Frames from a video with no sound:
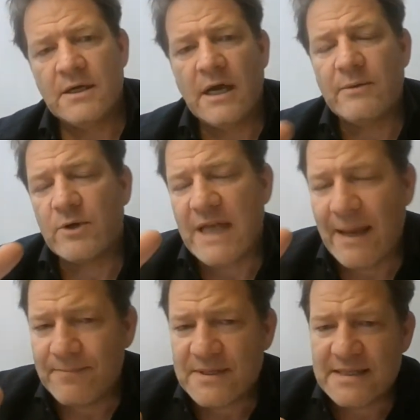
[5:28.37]
And what
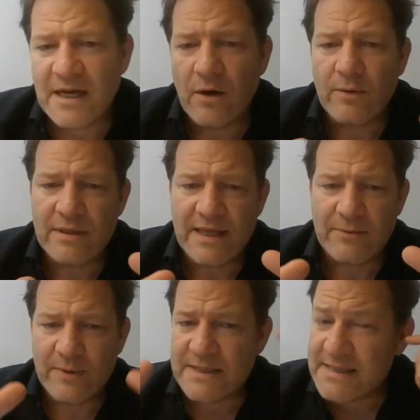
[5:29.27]
happens now is that
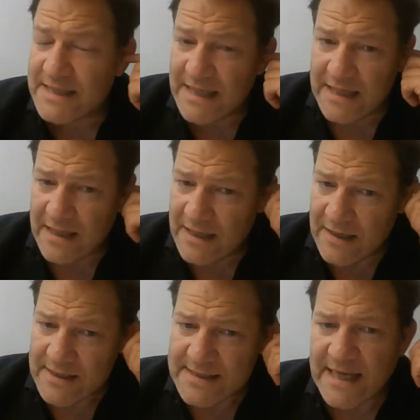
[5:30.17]
we see
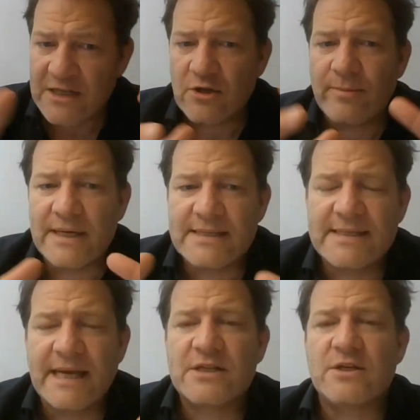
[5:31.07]
sector by
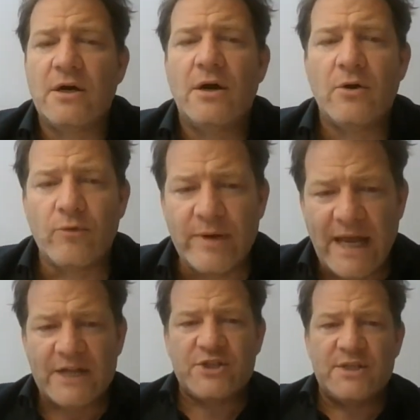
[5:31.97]
sector
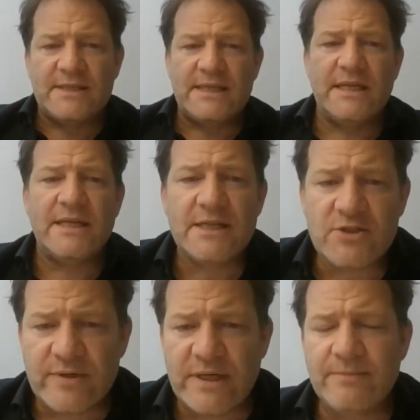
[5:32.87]
reactions in
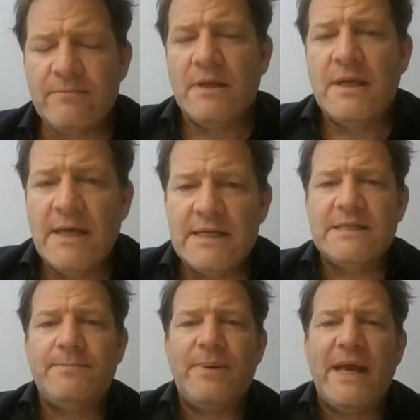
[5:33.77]
industry,
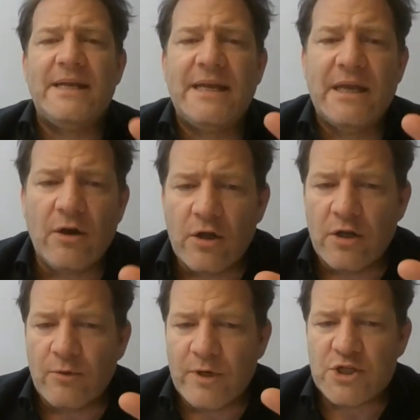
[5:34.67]
depending on
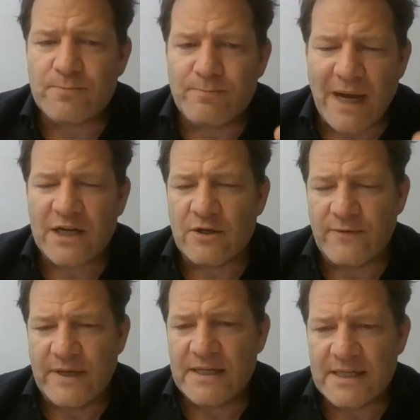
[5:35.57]
in which bucket
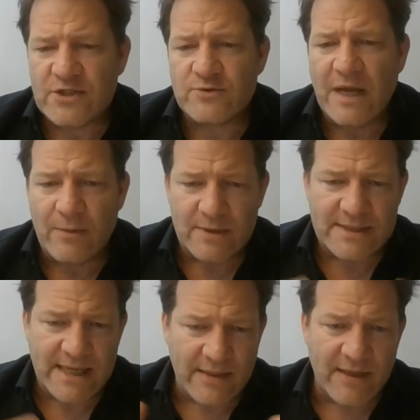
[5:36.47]
of industry I would
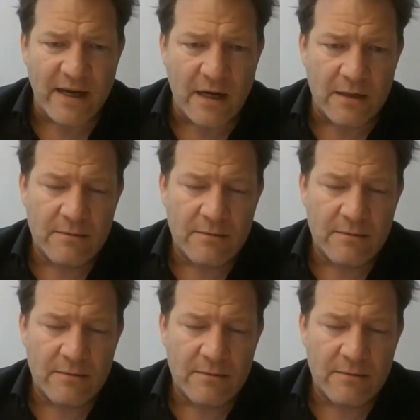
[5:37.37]
say they are.